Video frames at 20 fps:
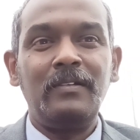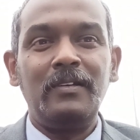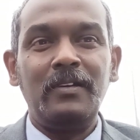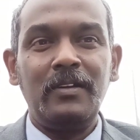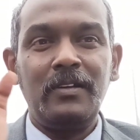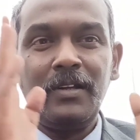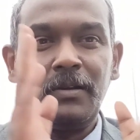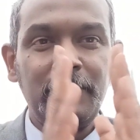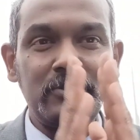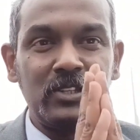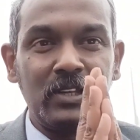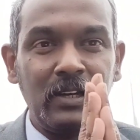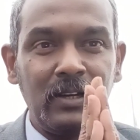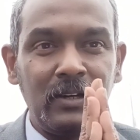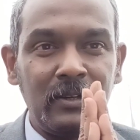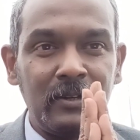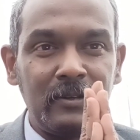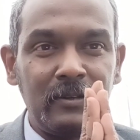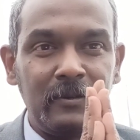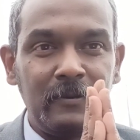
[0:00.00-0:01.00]

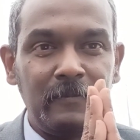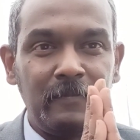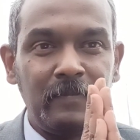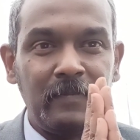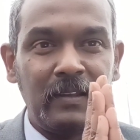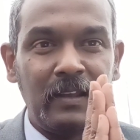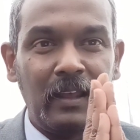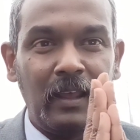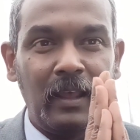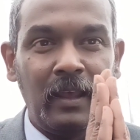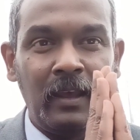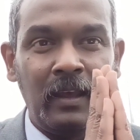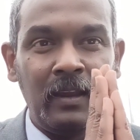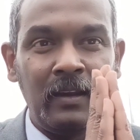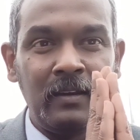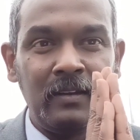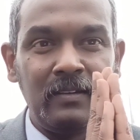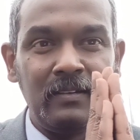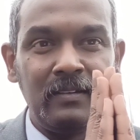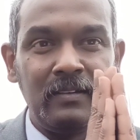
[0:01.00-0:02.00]
Namaskar
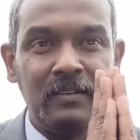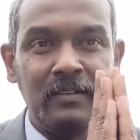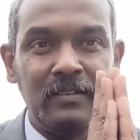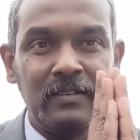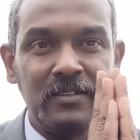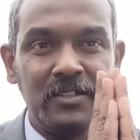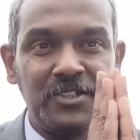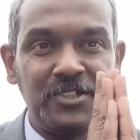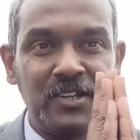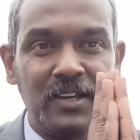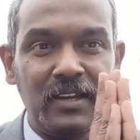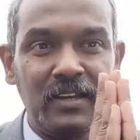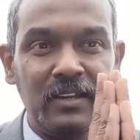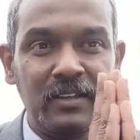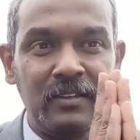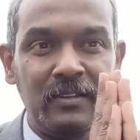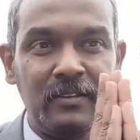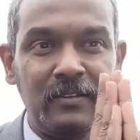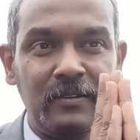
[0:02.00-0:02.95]
and Jai Hind.